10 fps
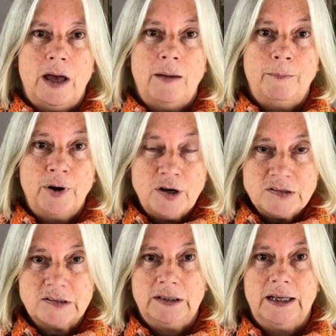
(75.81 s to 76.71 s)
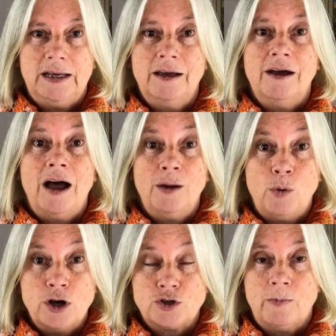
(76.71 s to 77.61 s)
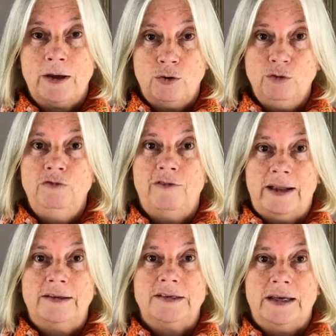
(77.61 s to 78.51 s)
And personally, I wash my own felt